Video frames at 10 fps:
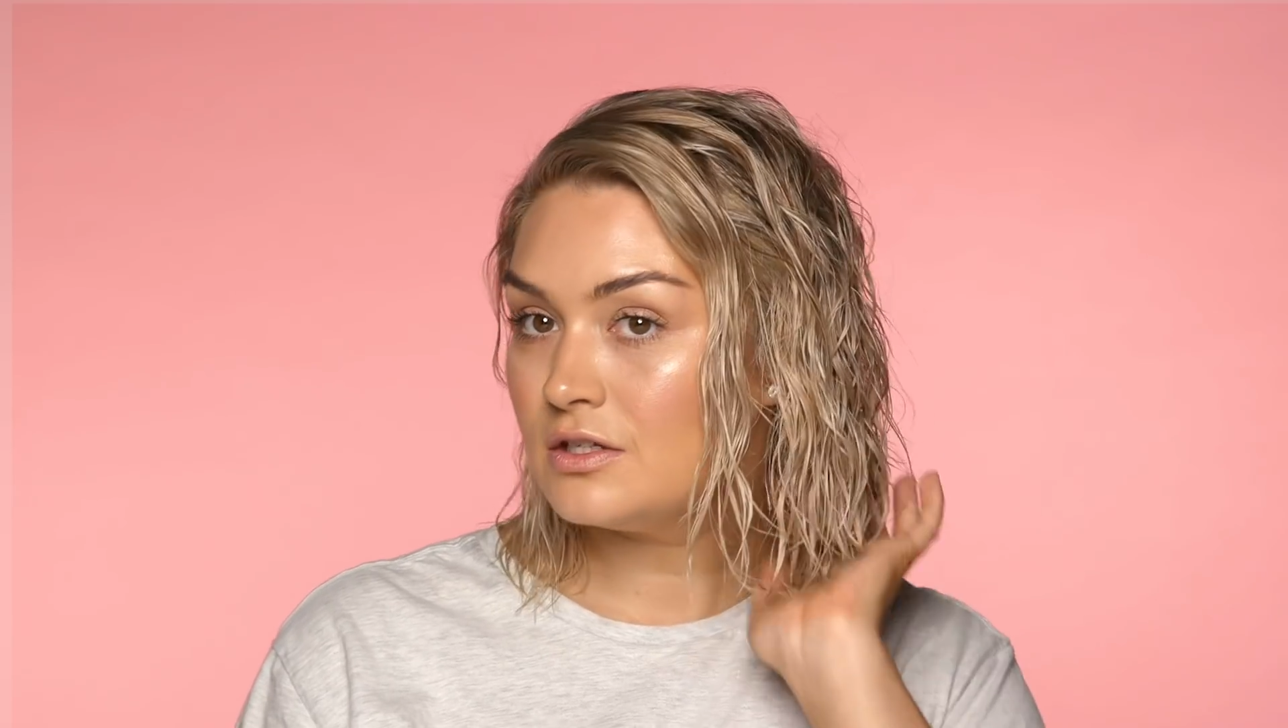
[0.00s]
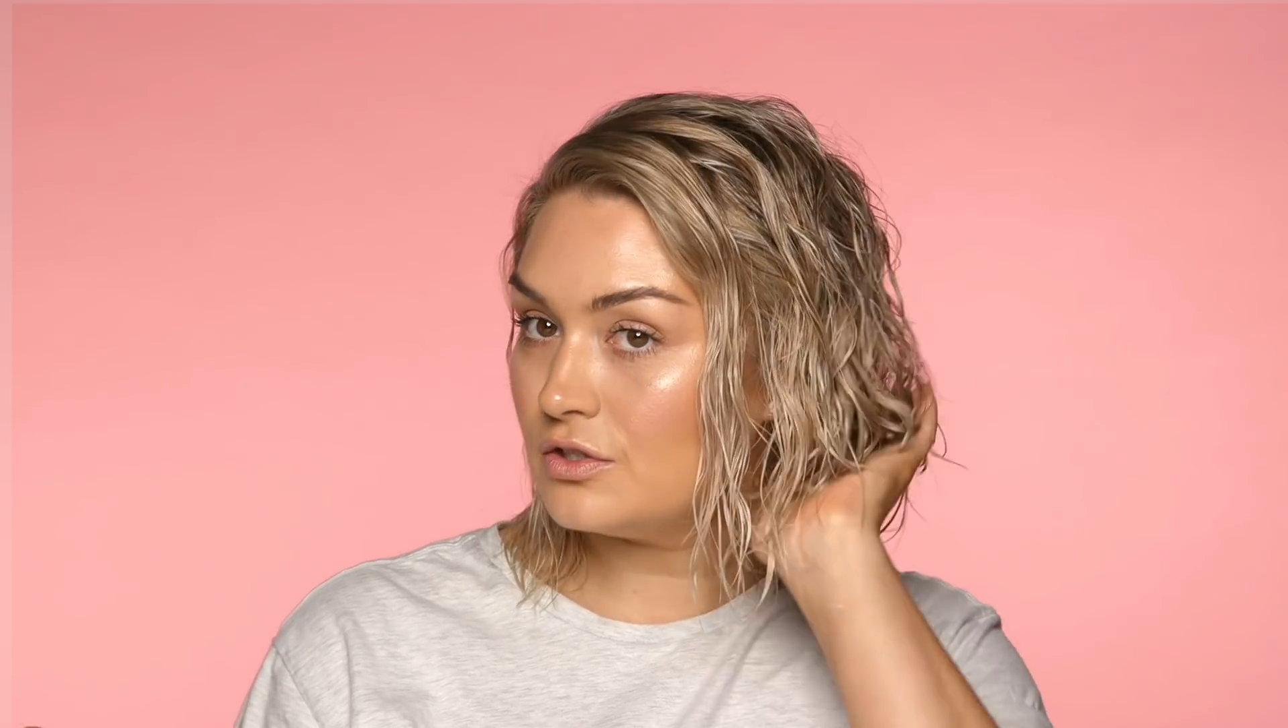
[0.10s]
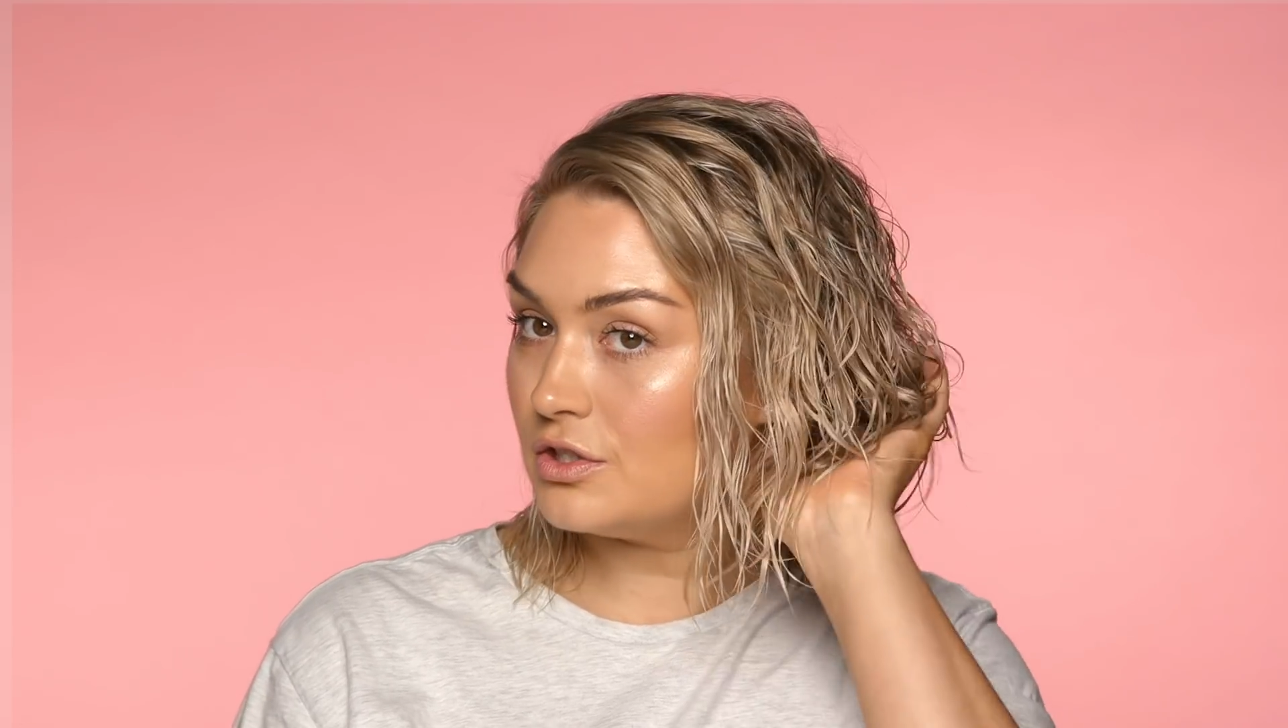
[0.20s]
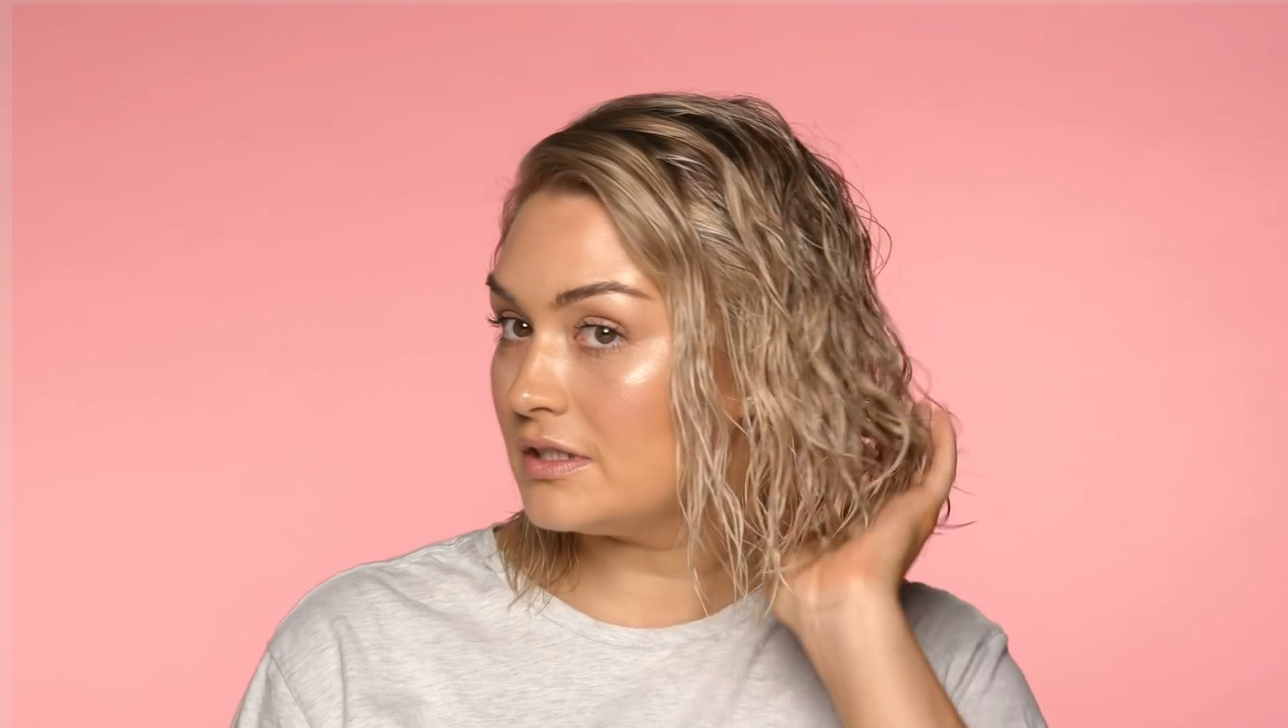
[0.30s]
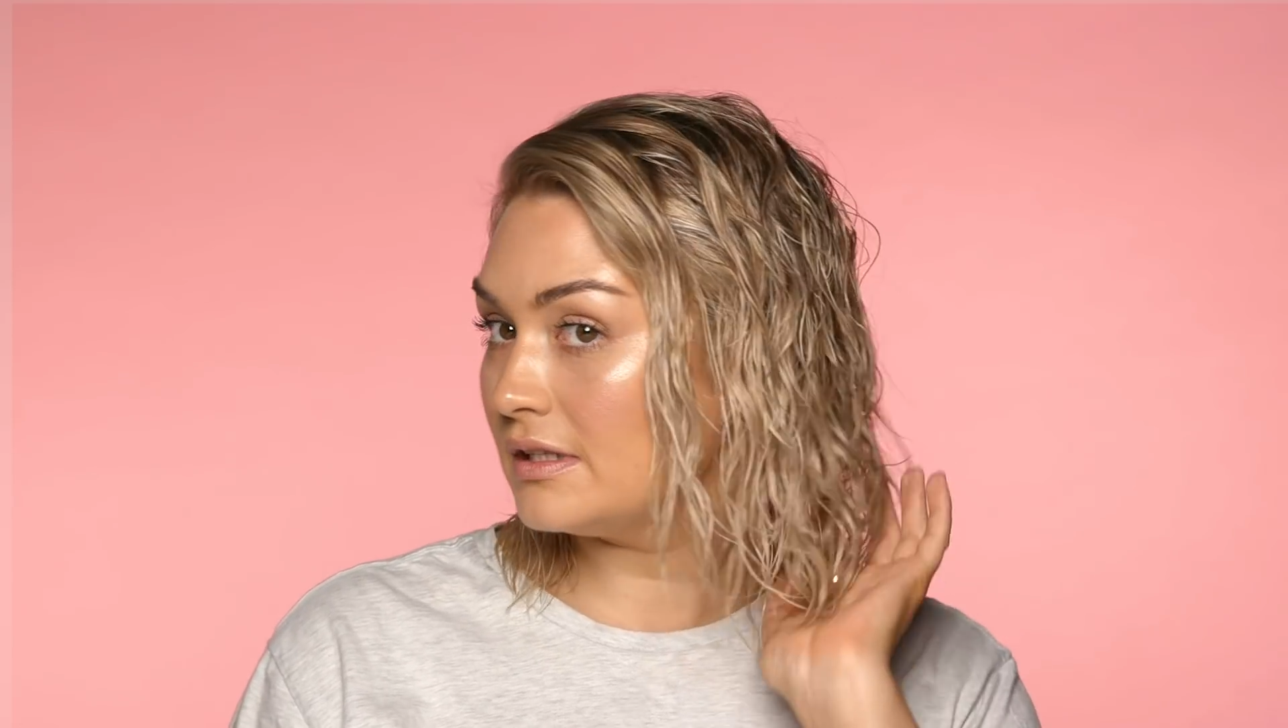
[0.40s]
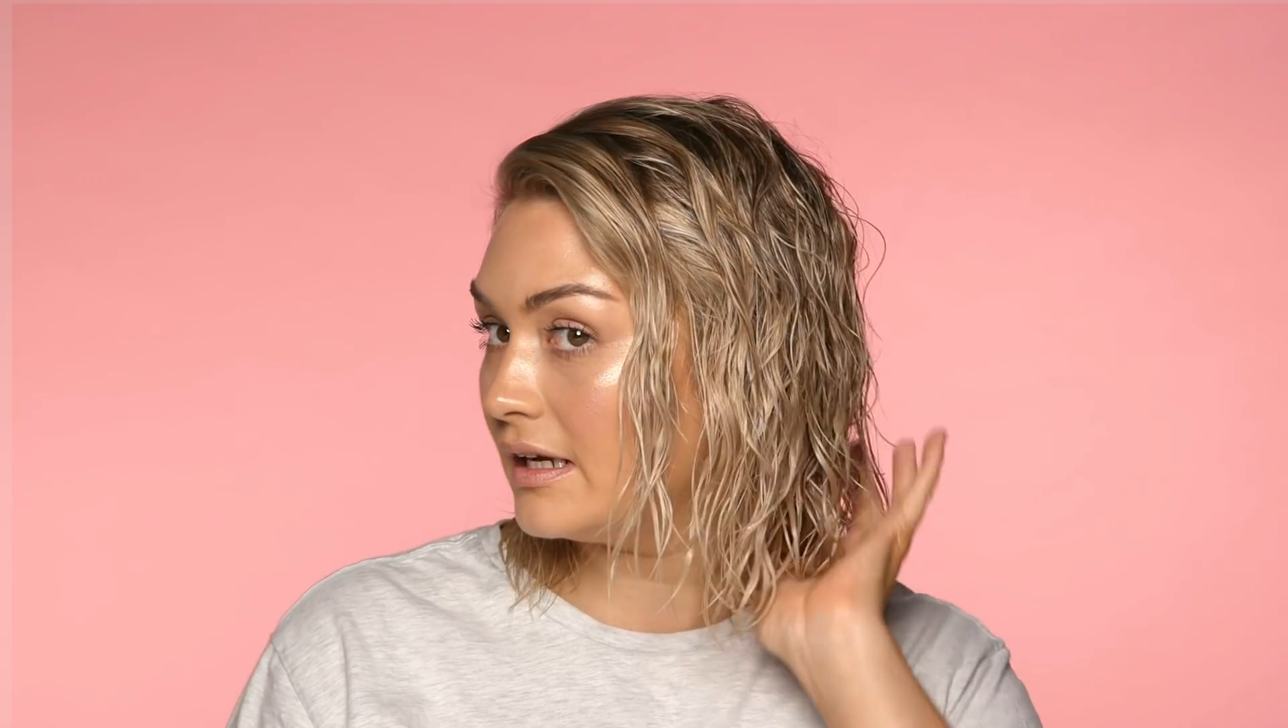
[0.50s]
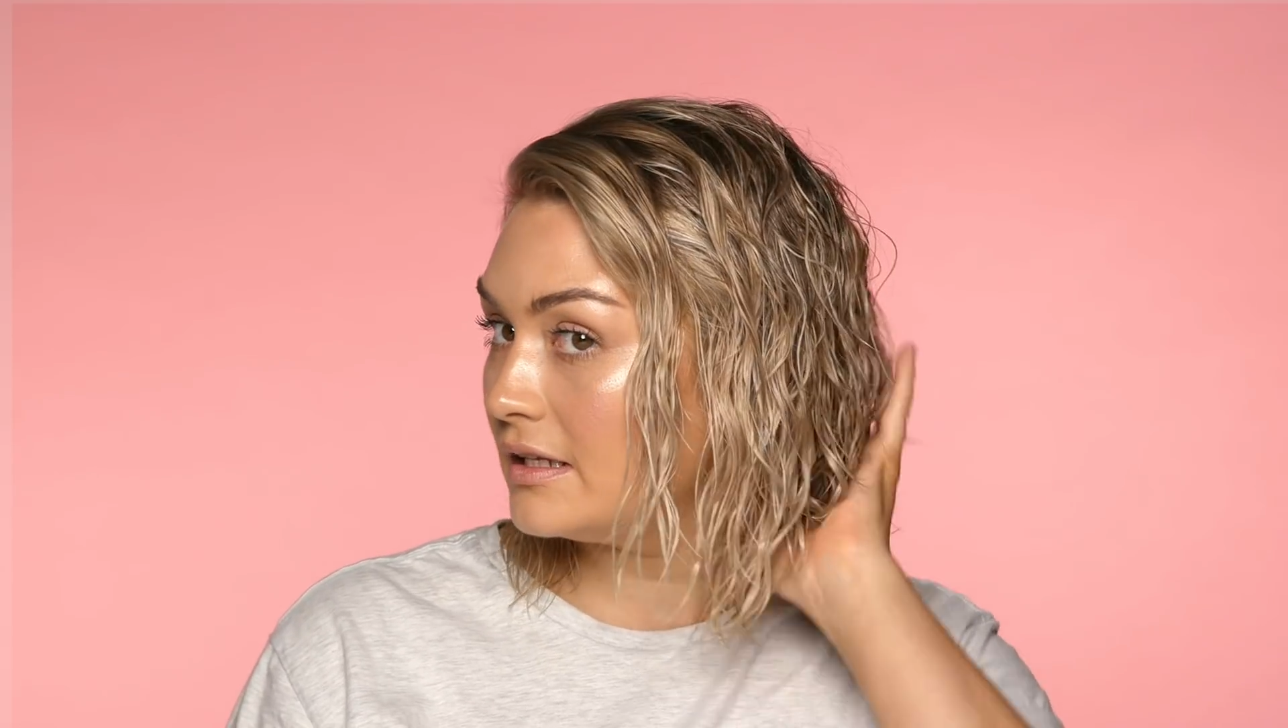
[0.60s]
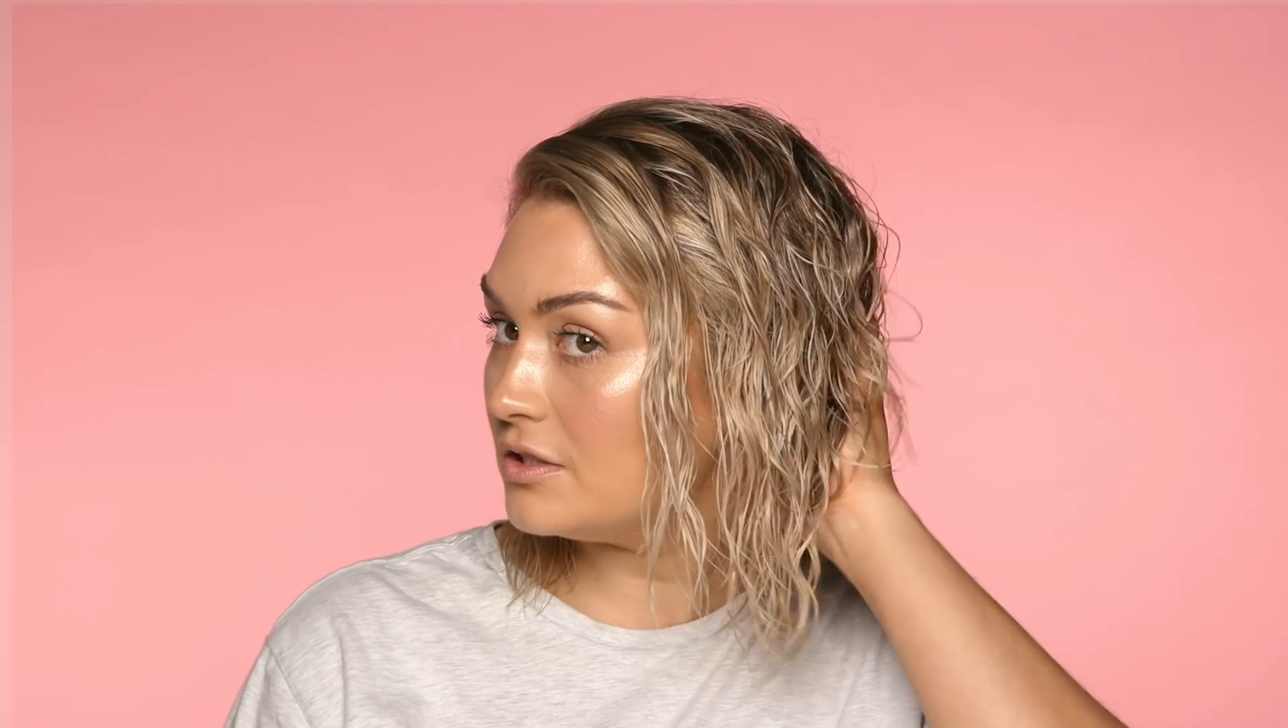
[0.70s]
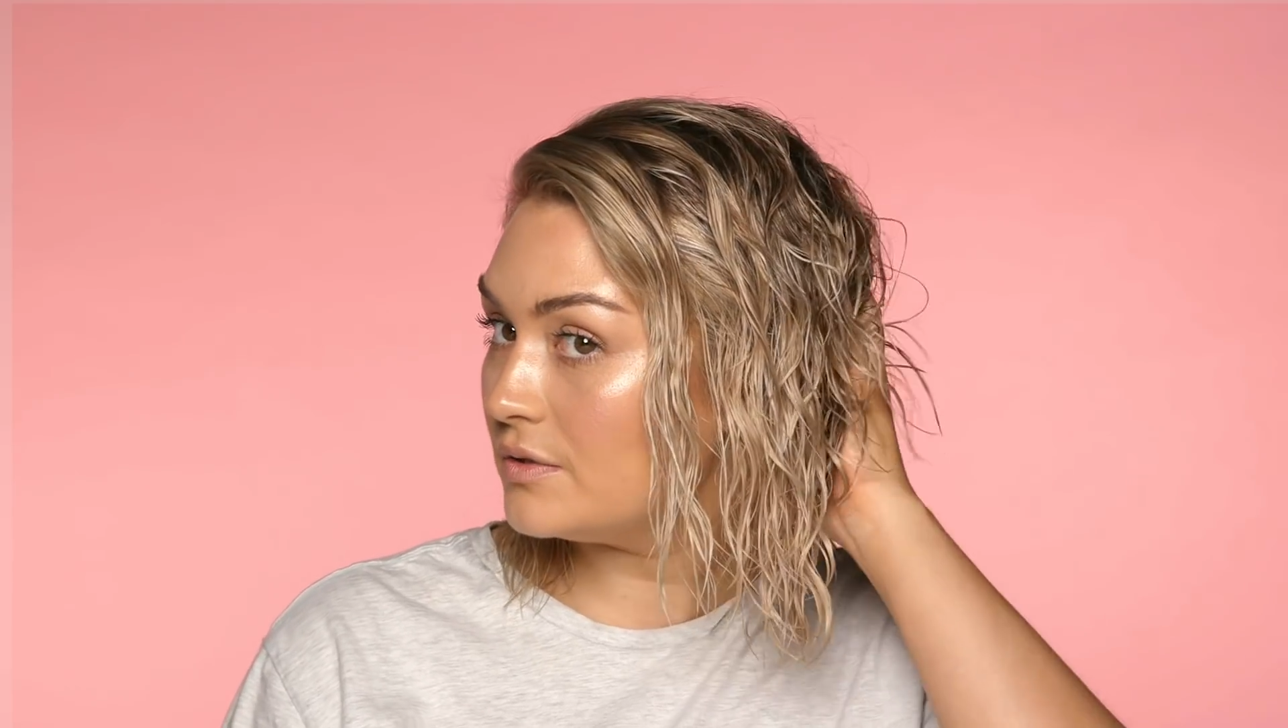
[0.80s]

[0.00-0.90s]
So just let it